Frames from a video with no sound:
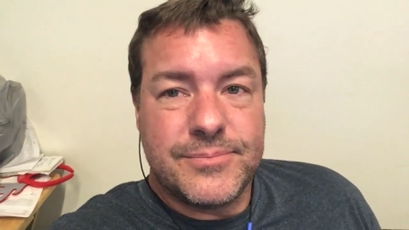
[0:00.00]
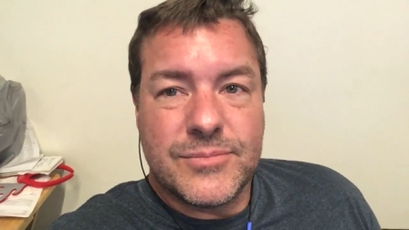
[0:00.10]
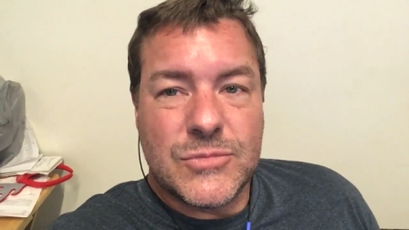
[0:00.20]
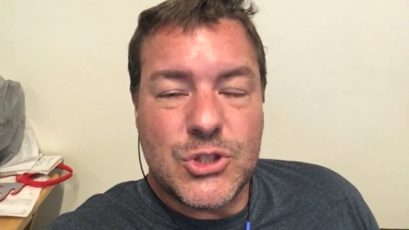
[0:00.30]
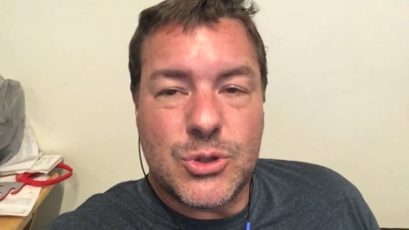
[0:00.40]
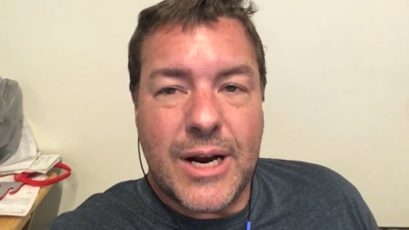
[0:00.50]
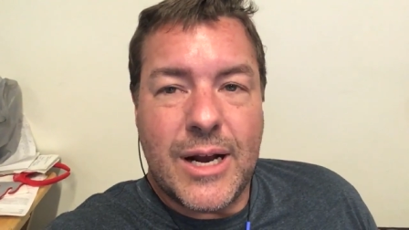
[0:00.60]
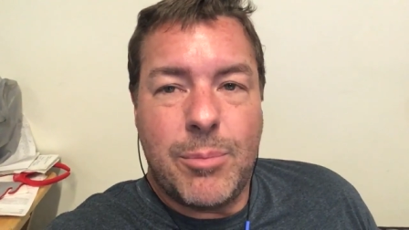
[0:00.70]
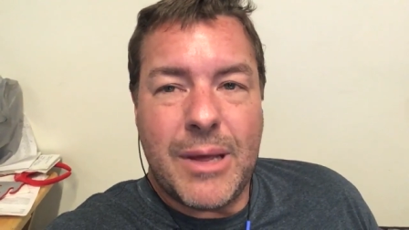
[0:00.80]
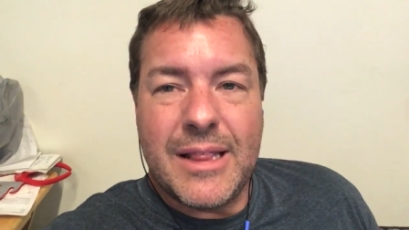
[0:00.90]
straight
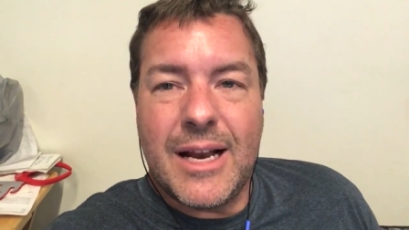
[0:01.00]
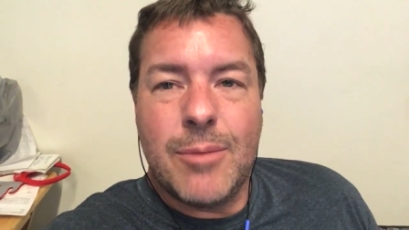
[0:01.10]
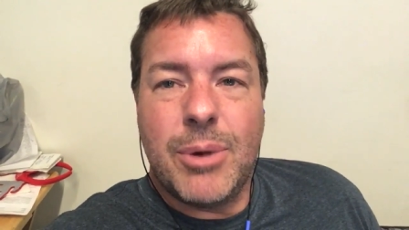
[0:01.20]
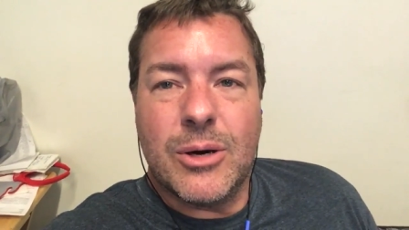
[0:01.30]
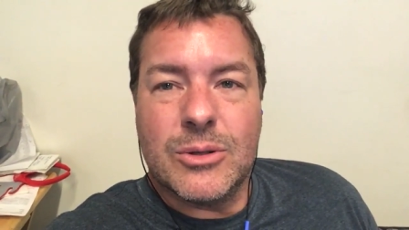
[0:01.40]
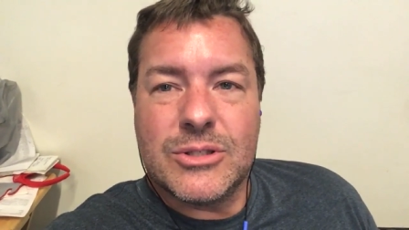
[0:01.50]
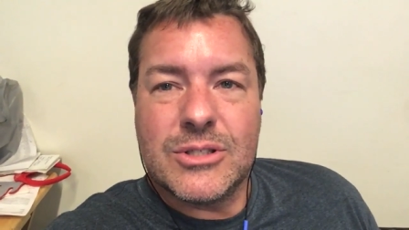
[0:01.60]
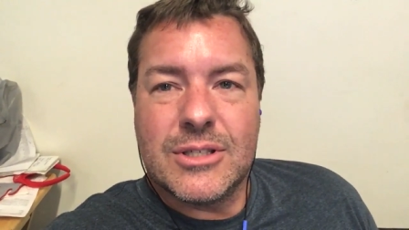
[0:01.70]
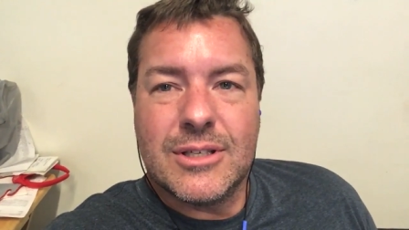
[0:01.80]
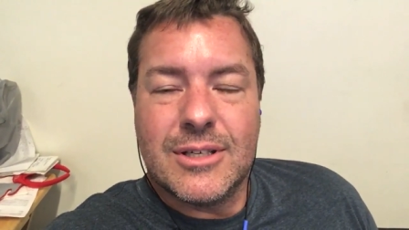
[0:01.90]
up, and then I post.
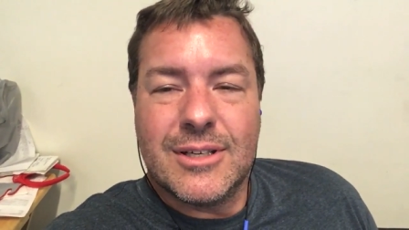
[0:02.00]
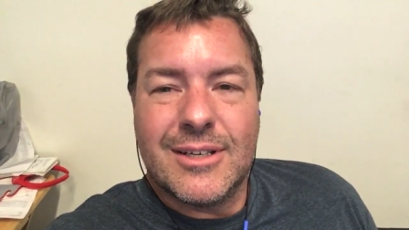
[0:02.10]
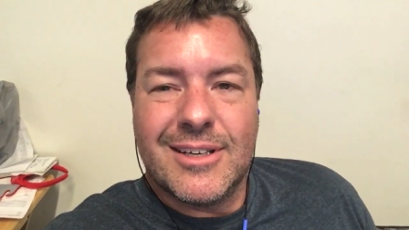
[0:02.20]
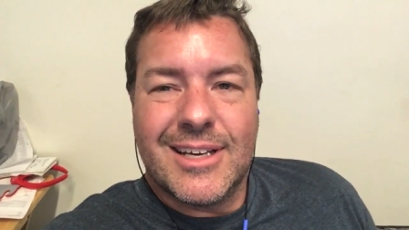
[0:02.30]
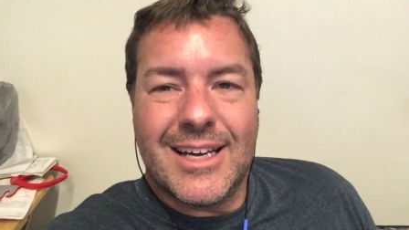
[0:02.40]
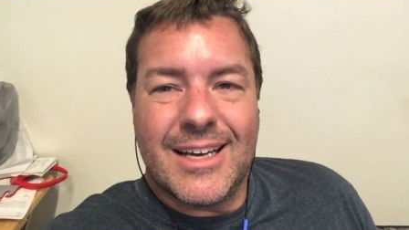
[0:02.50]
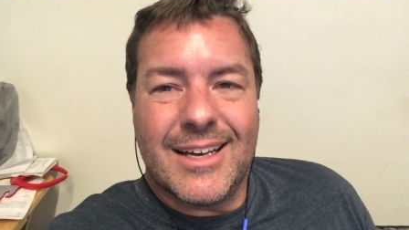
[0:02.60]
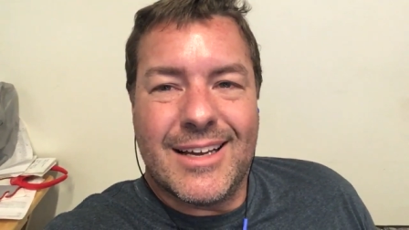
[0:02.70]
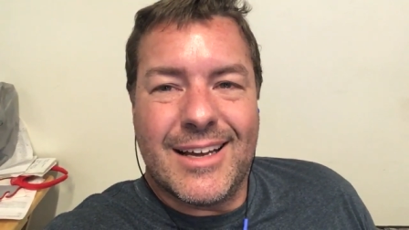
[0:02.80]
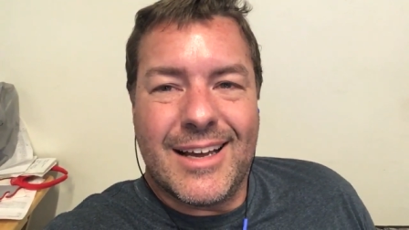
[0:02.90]

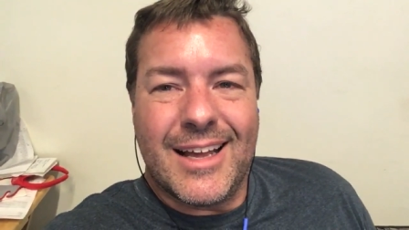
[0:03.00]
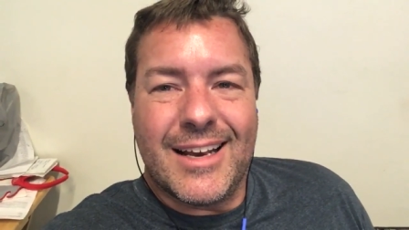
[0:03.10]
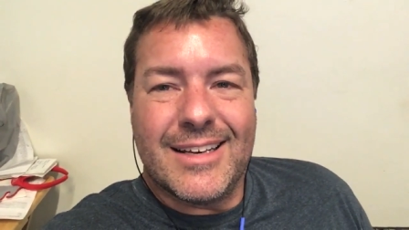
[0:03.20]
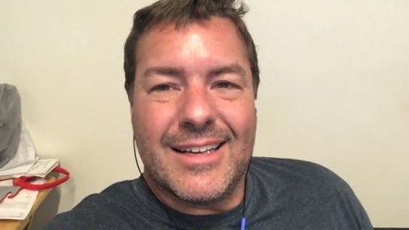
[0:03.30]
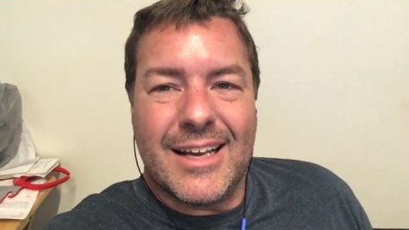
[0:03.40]
And